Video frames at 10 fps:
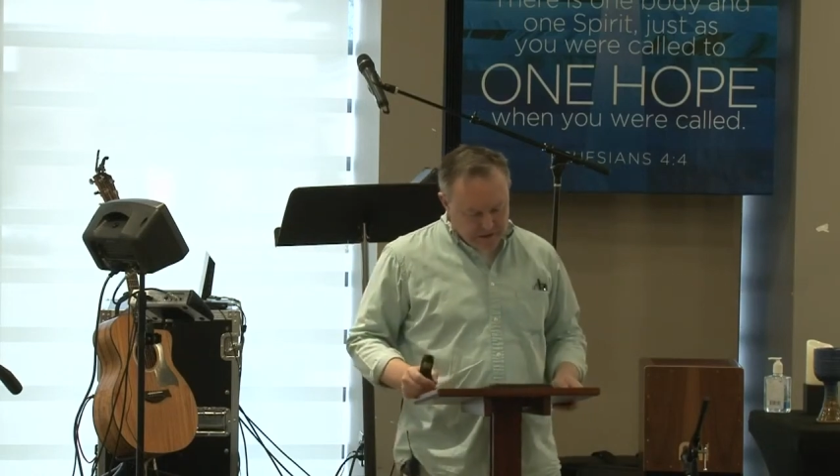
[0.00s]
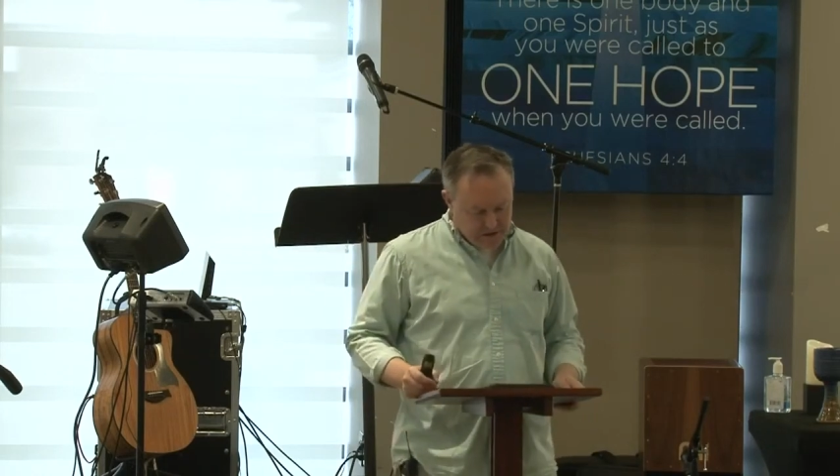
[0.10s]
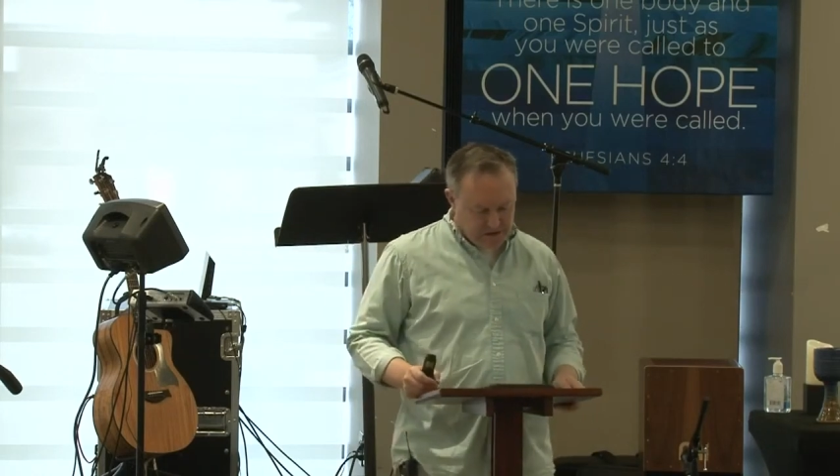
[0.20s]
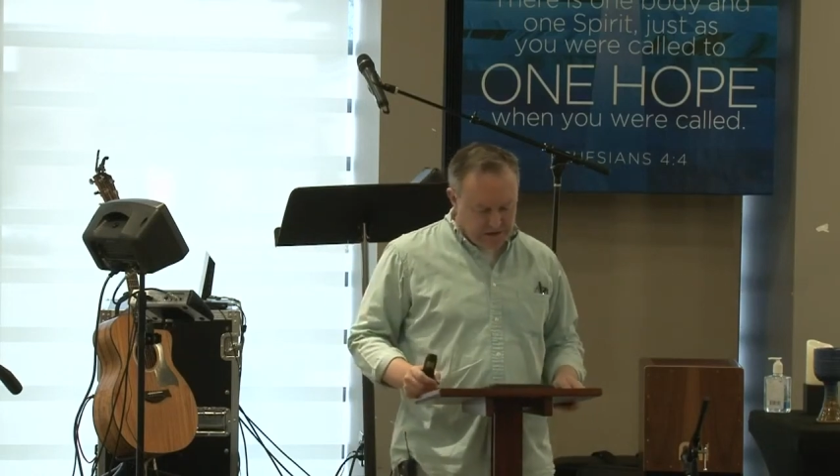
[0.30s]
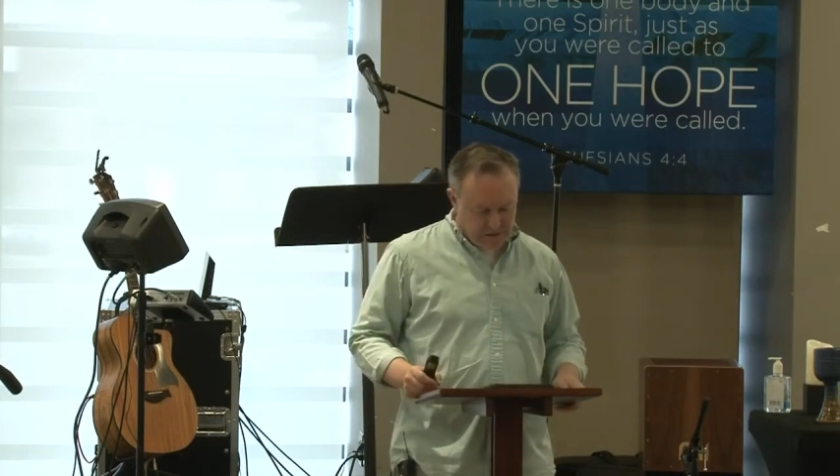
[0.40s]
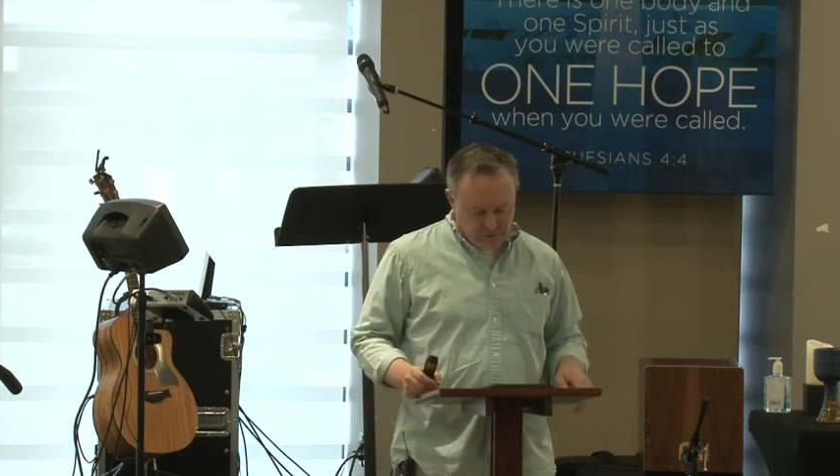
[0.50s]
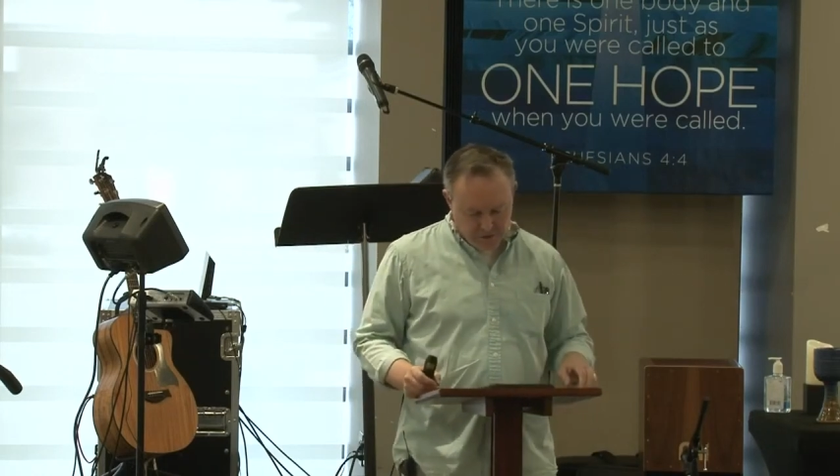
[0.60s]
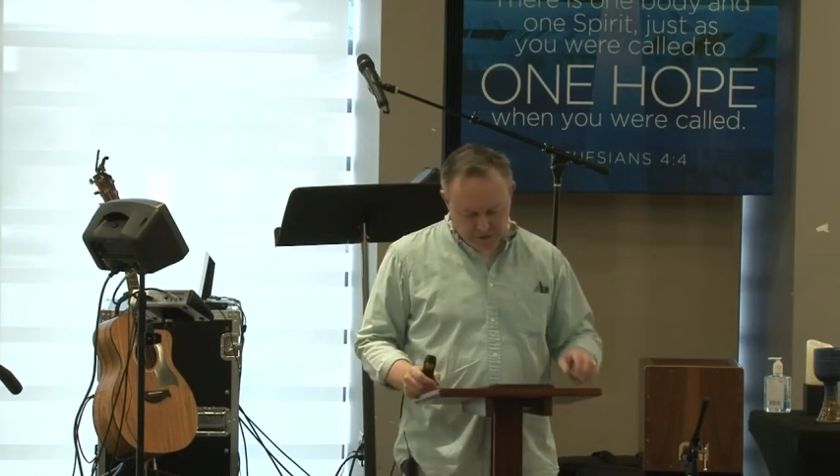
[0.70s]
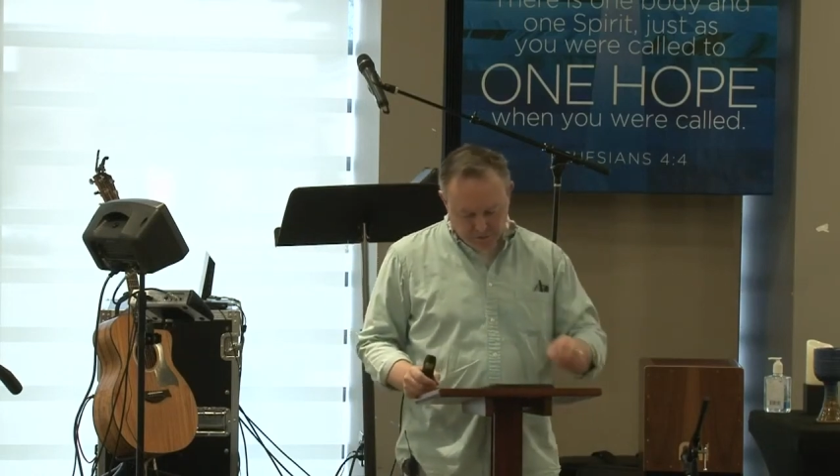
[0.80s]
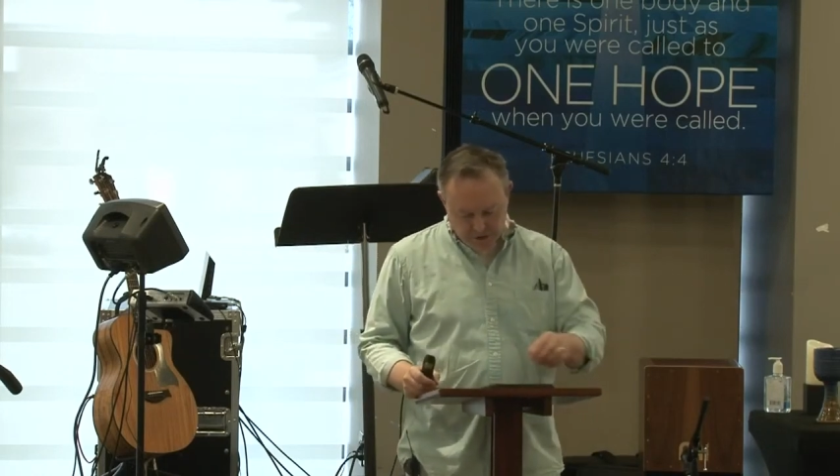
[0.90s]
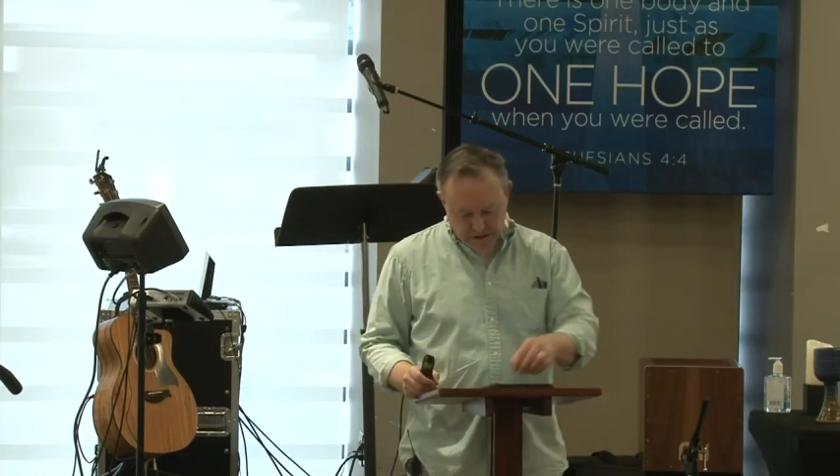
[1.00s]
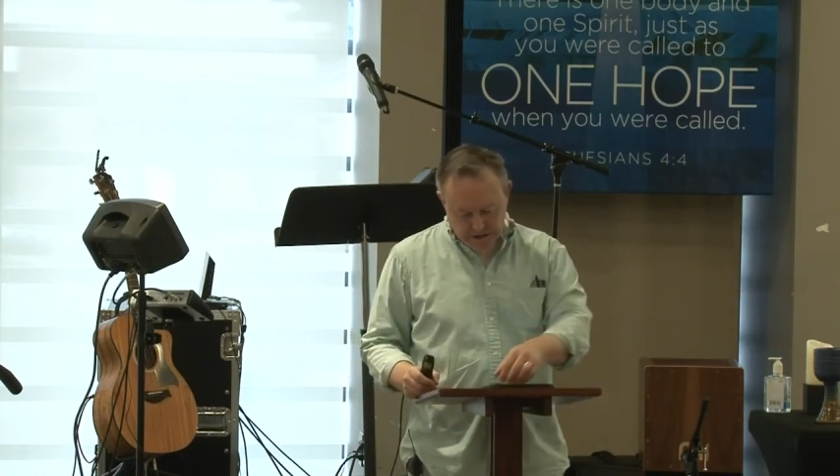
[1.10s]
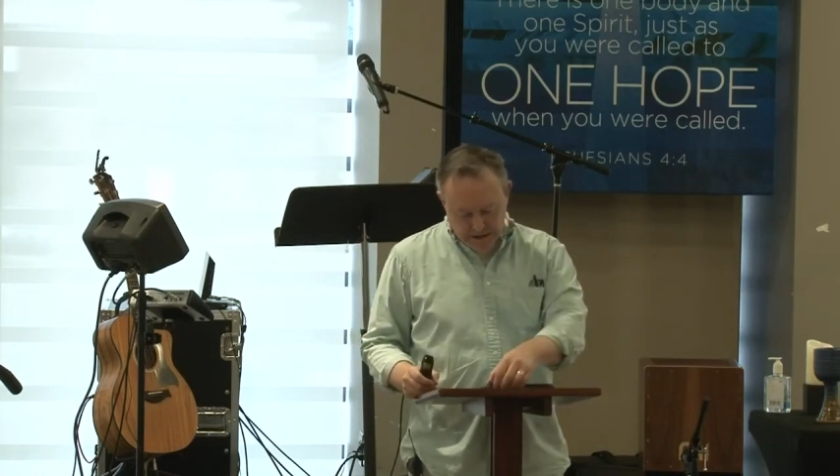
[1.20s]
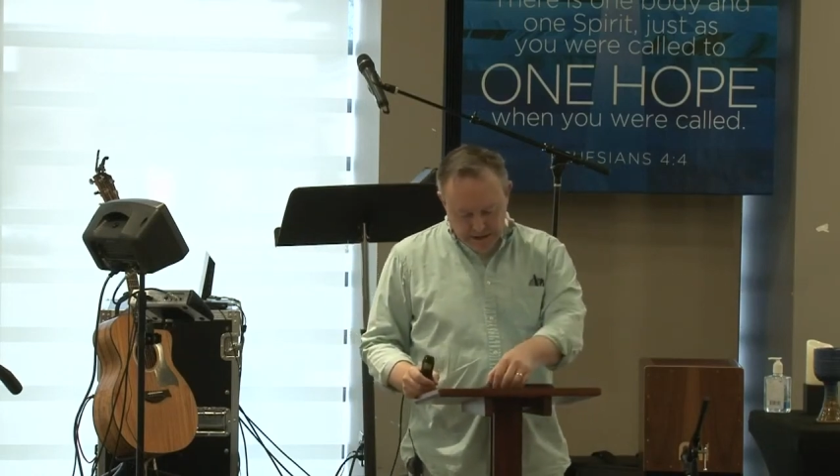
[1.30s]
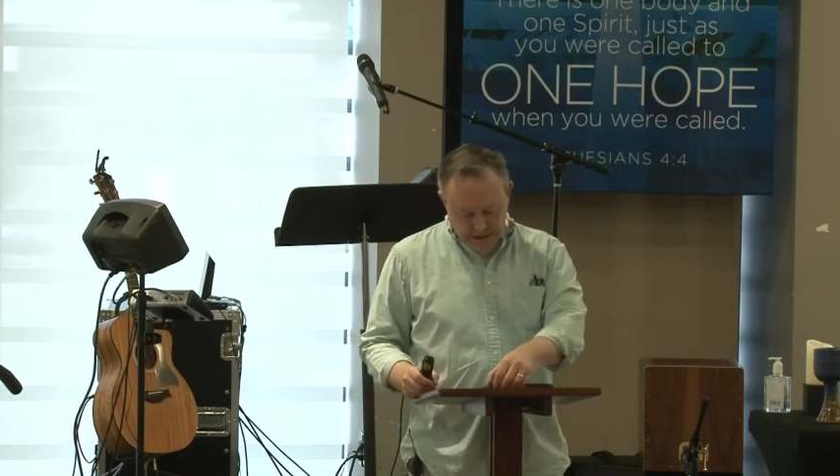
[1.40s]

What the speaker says: seed will spread,